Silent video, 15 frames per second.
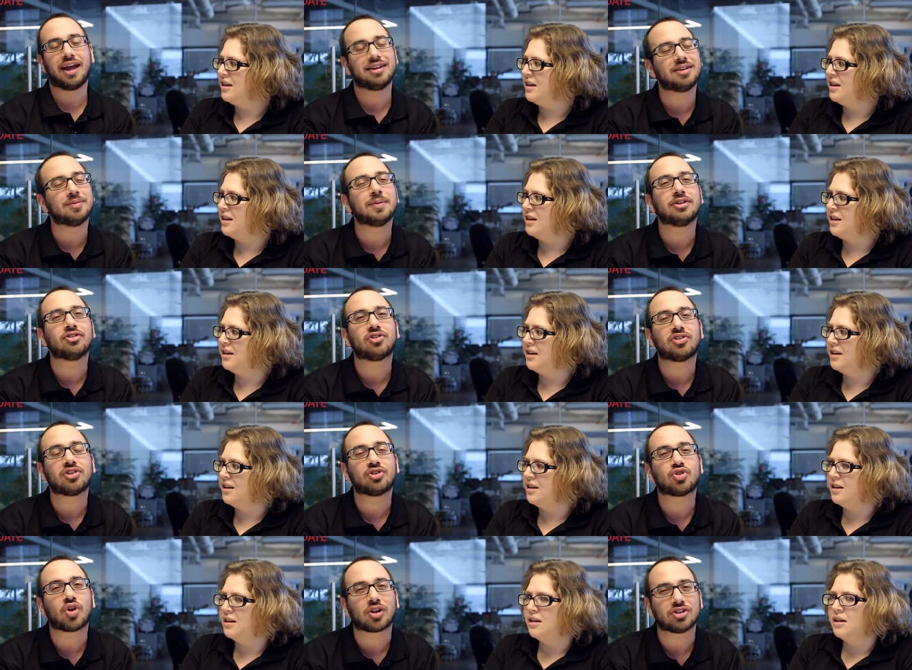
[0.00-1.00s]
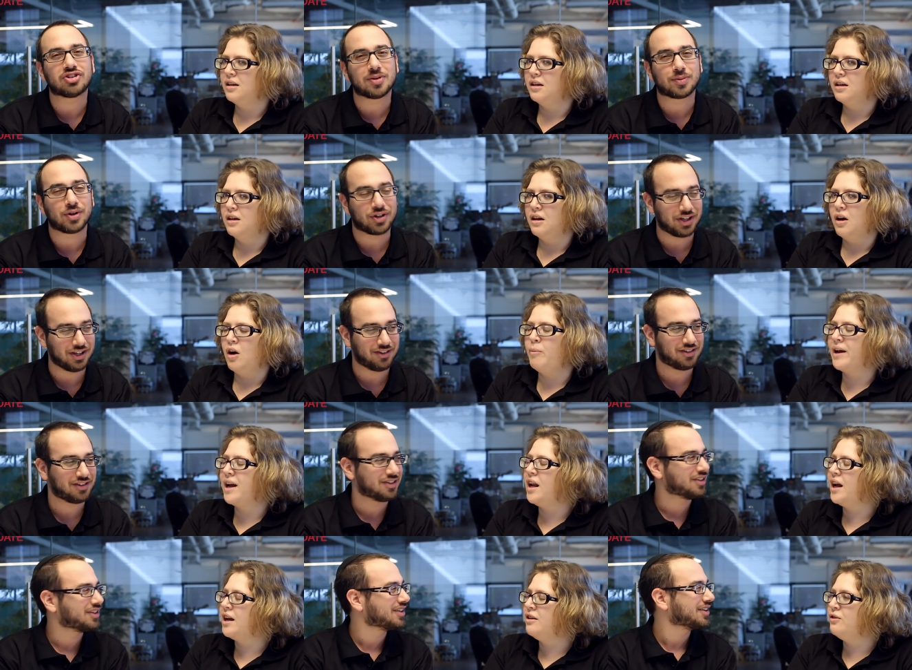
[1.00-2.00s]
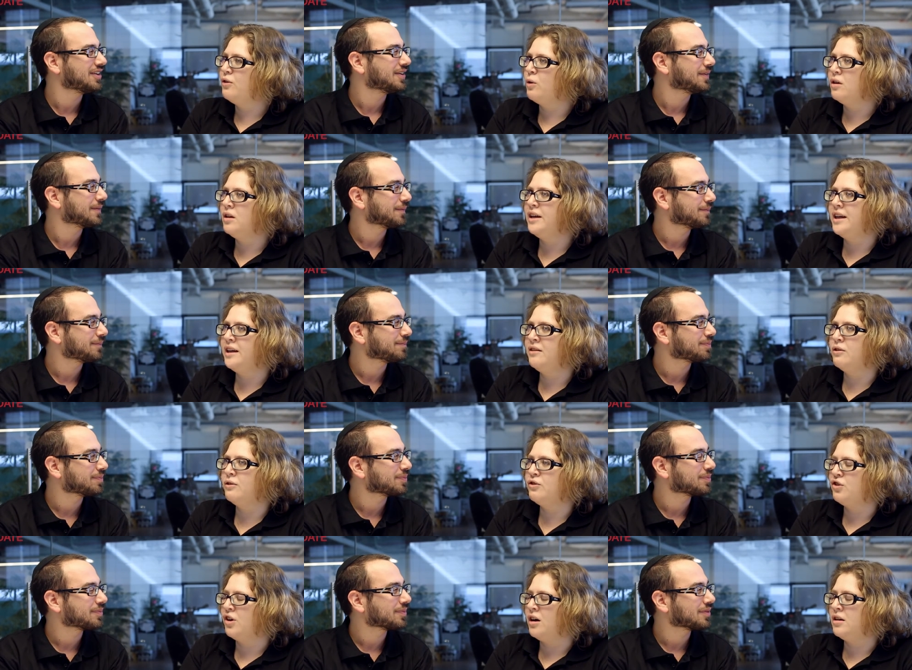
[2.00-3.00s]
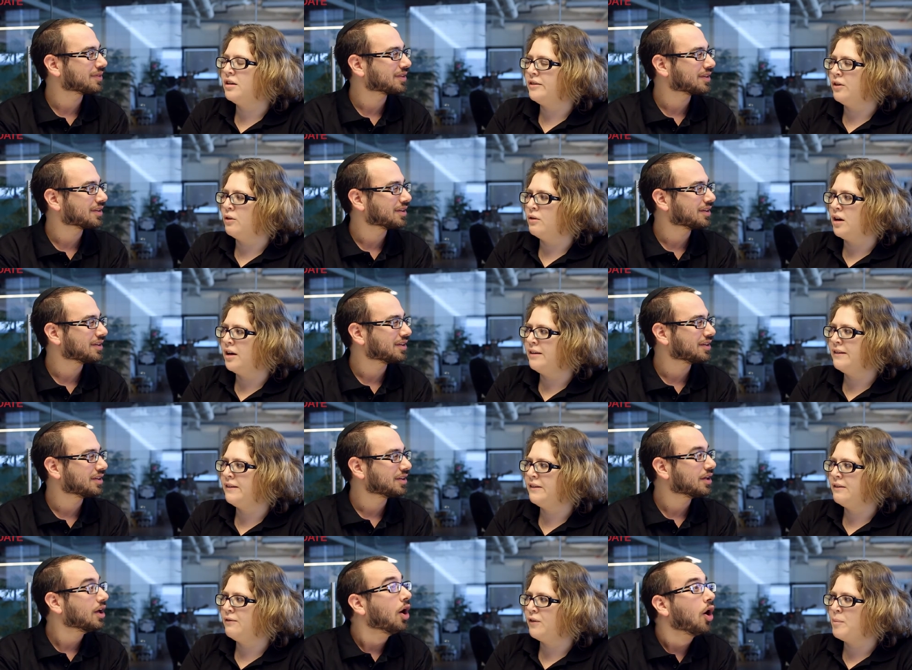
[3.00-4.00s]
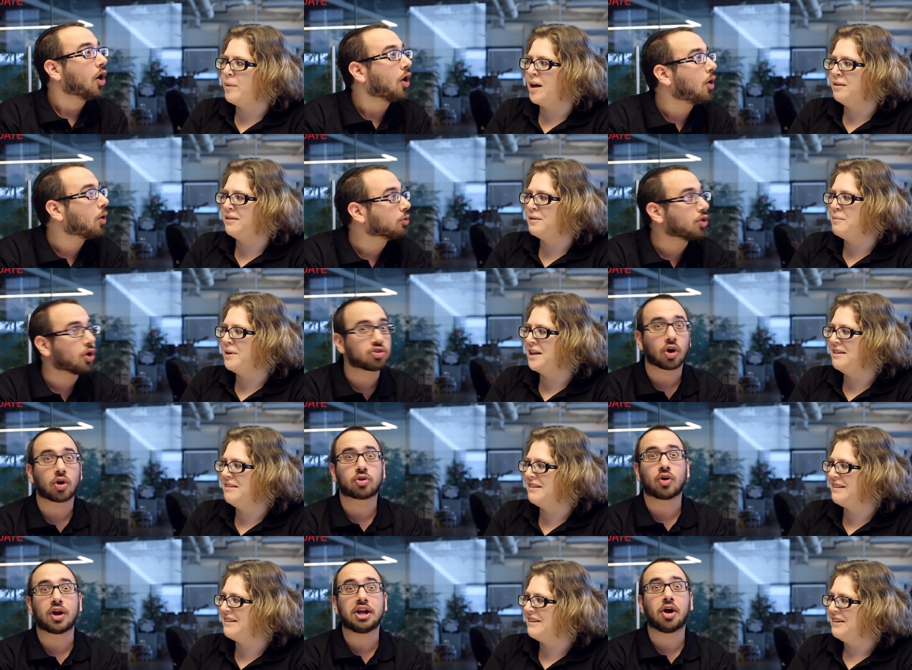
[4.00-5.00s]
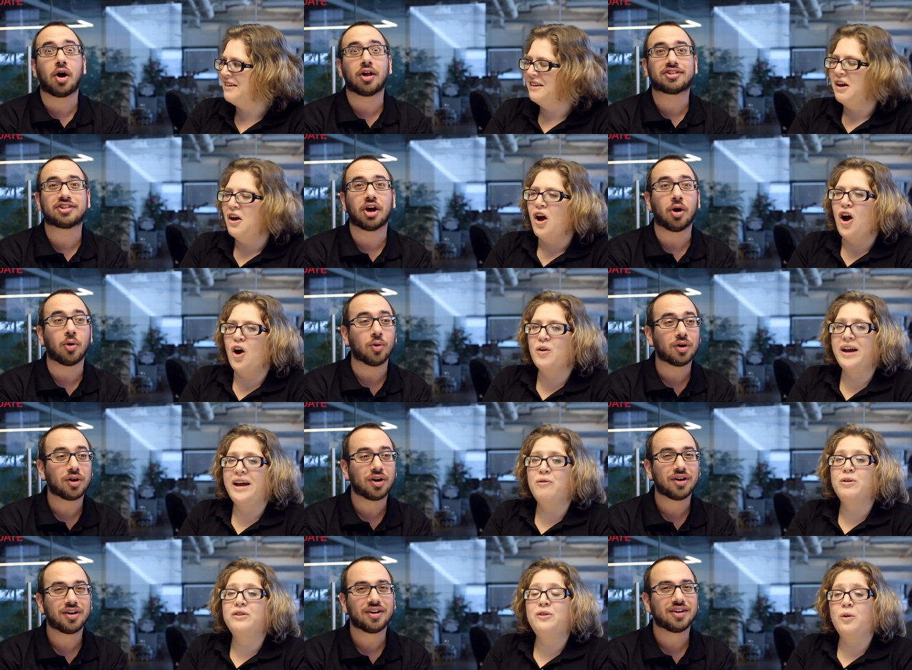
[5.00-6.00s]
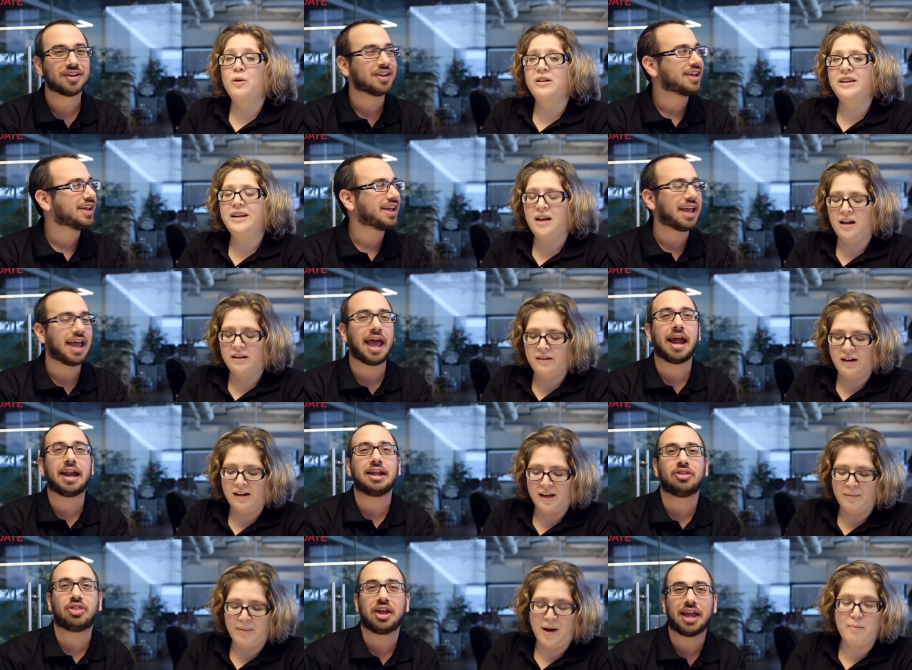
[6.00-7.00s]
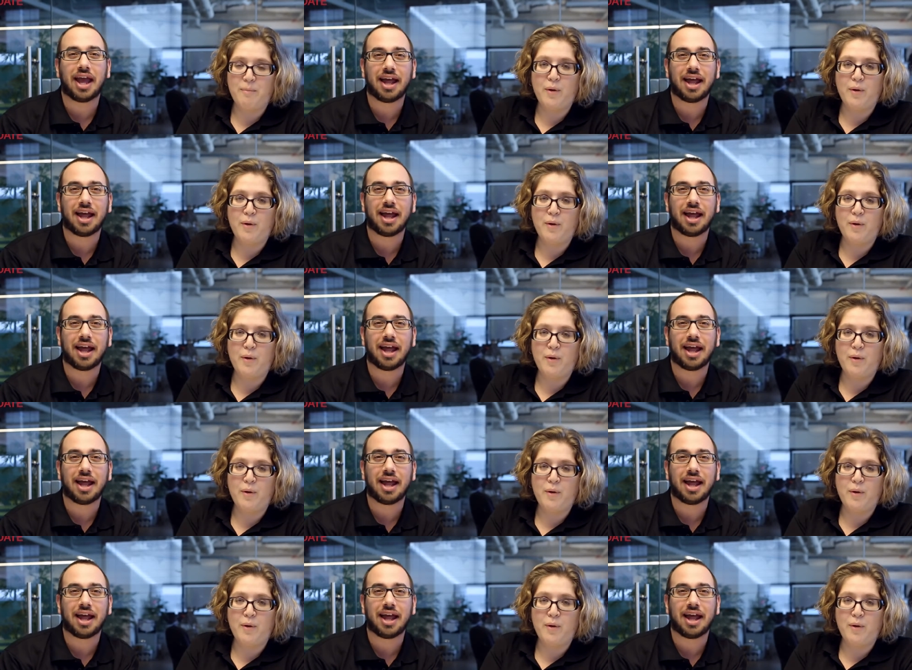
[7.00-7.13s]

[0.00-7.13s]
Speaker 1: Entenmann's chocolate chip cookies.
Speaker 2: Oh my God, I could totally eat those chocolate donuts from
Speaker 1: Entenmann's. Oh, those are great also.
Speaker 2: Okay, we're totally not
Speaker 1: talking about